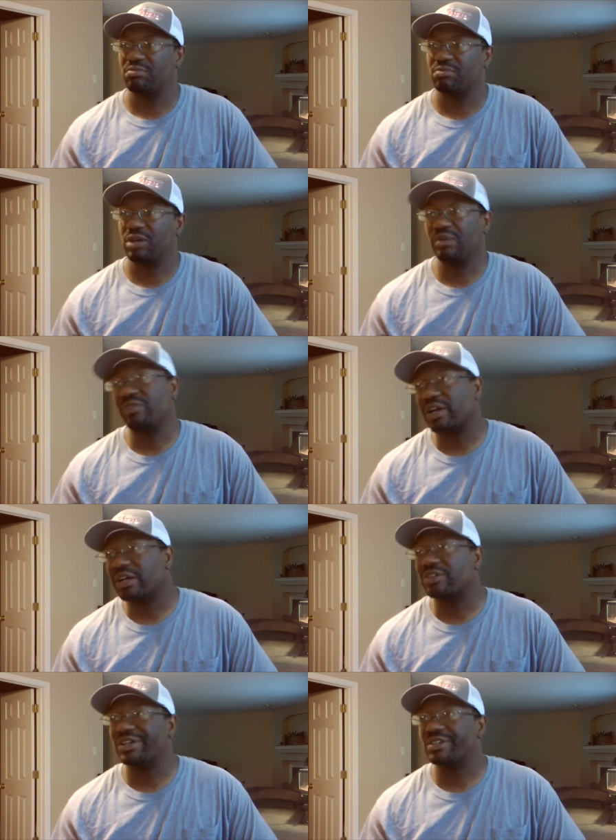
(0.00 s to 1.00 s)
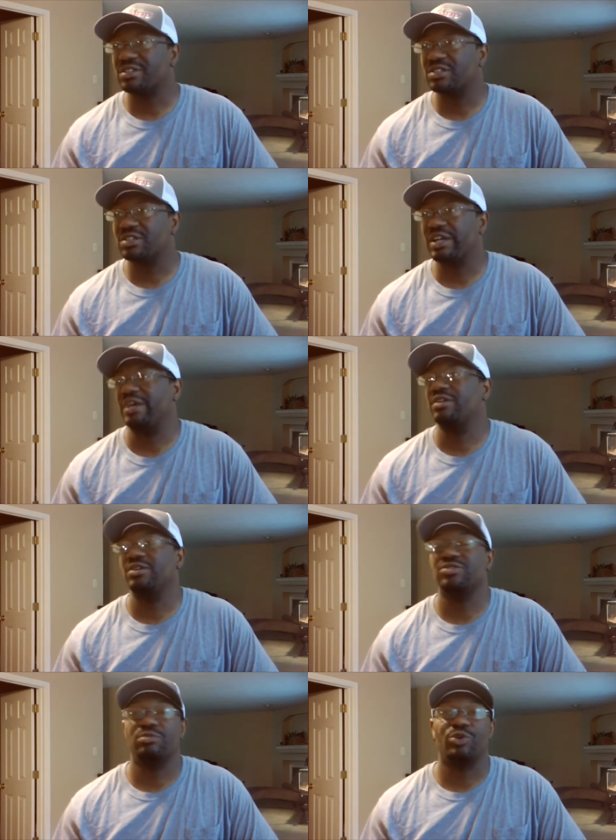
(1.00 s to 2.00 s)
hopefully I get a chance to just get out and do
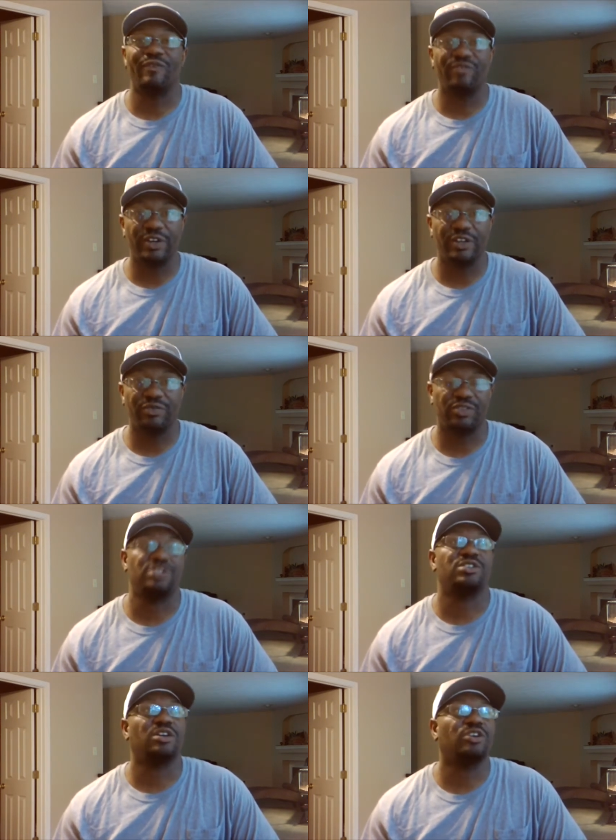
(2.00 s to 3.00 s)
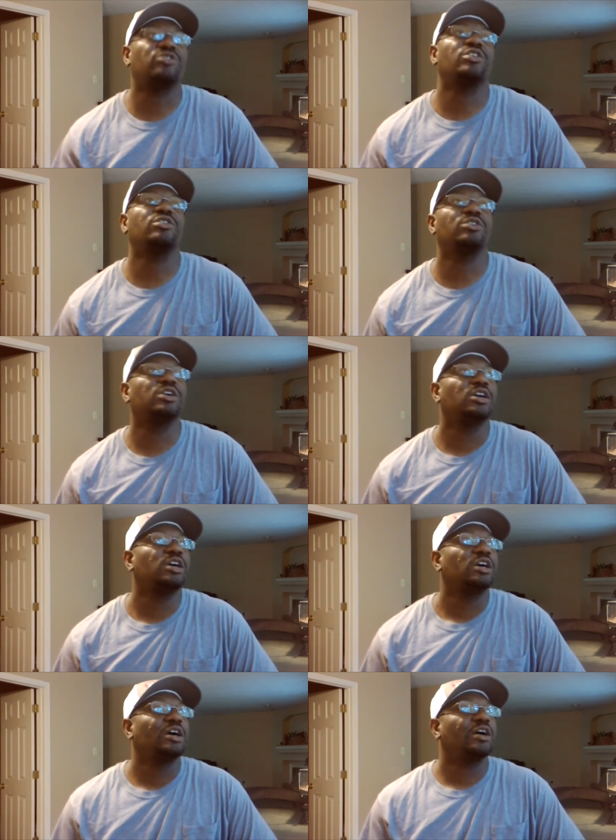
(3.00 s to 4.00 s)
some more fun fishing also.
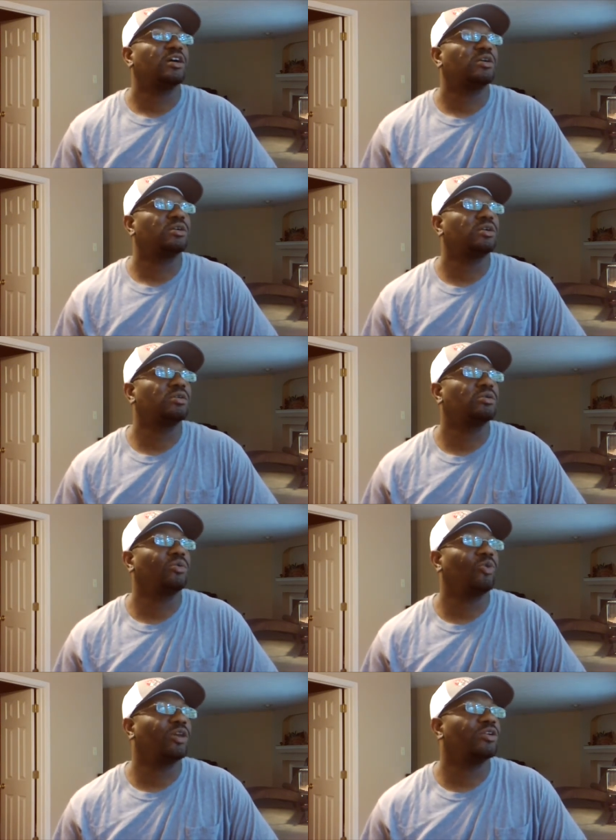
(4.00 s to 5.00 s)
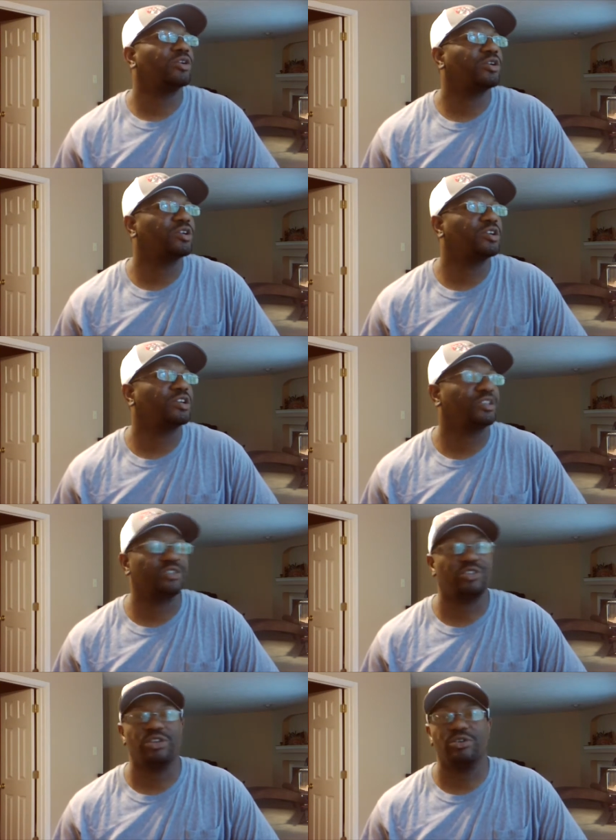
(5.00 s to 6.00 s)
Uh, weather is
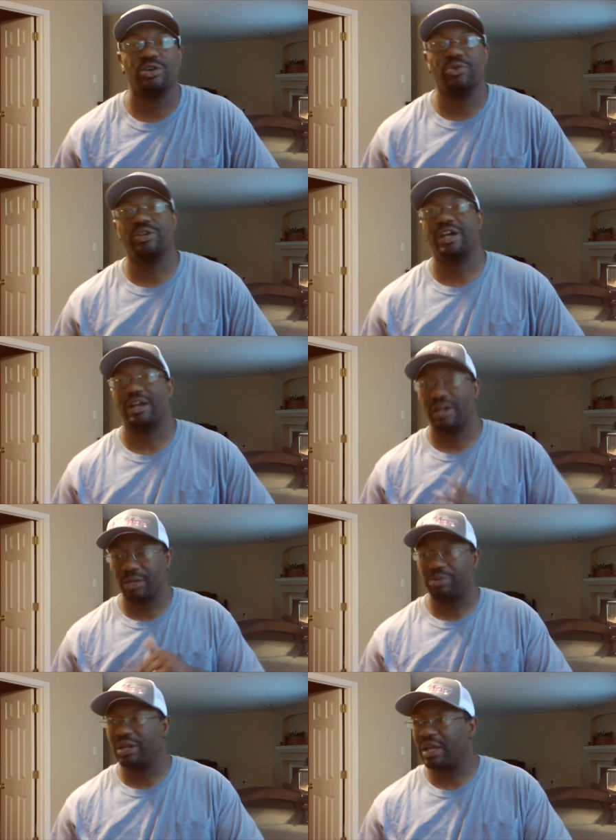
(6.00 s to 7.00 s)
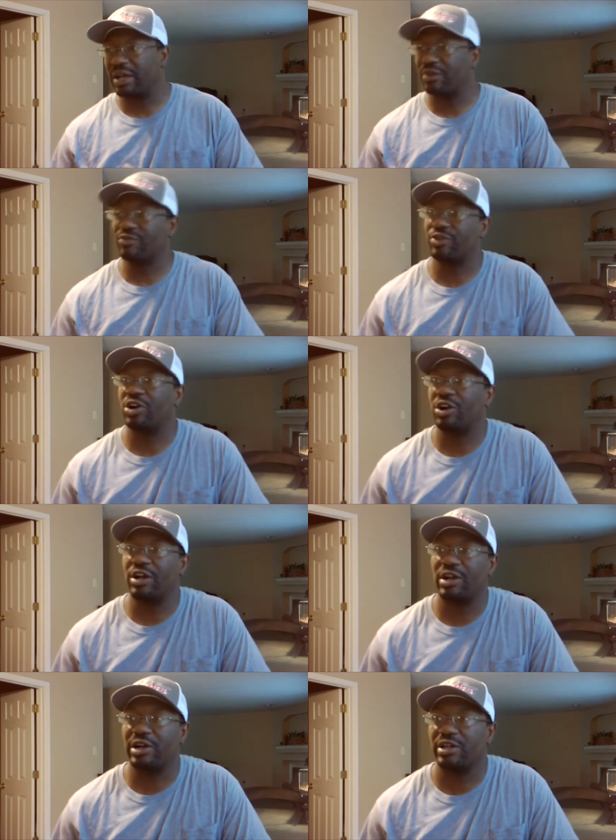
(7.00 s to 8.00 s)
still going kind of up and down for our
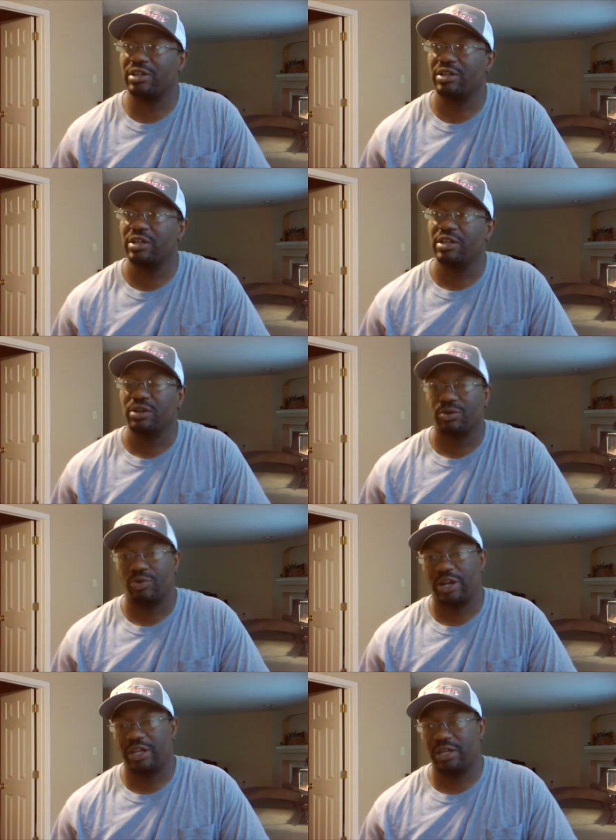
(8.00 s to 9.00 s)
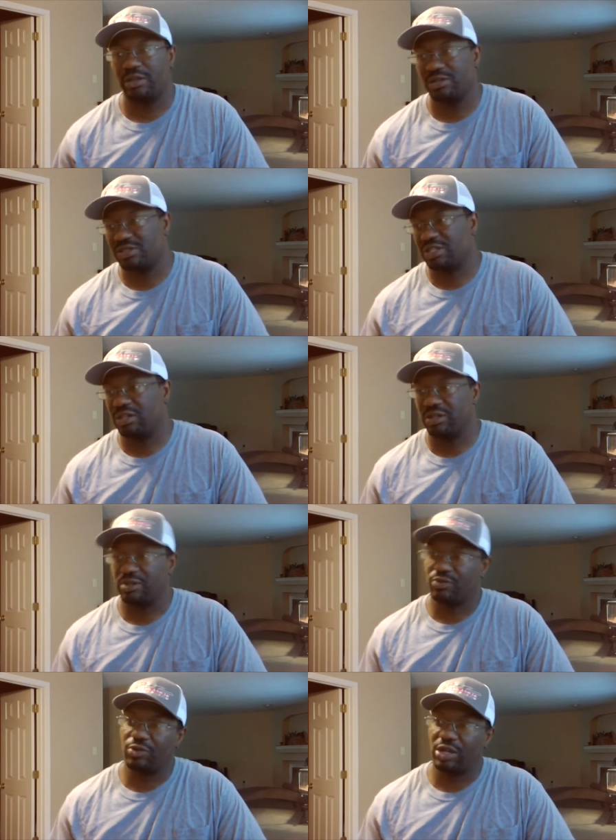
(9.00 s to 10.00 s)
area. Rain, sun,
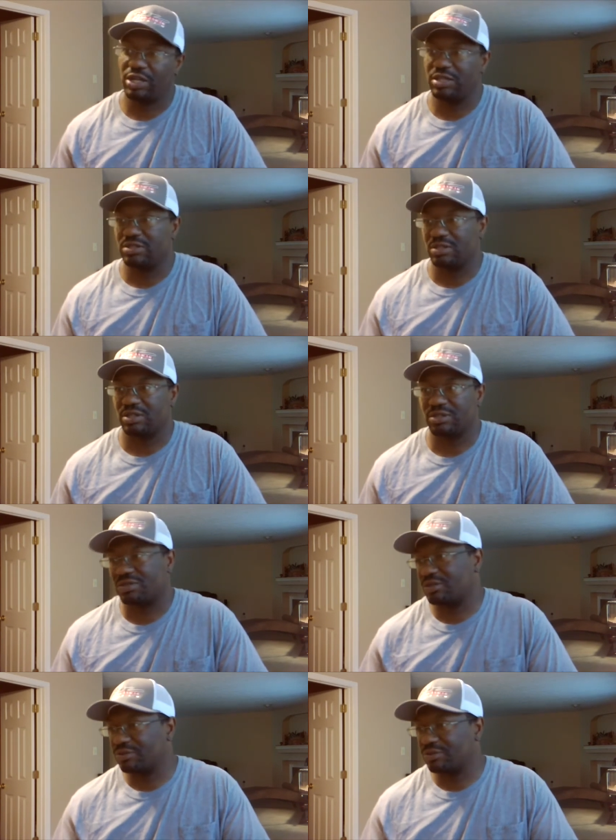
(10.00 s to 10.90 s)
rain, sun. So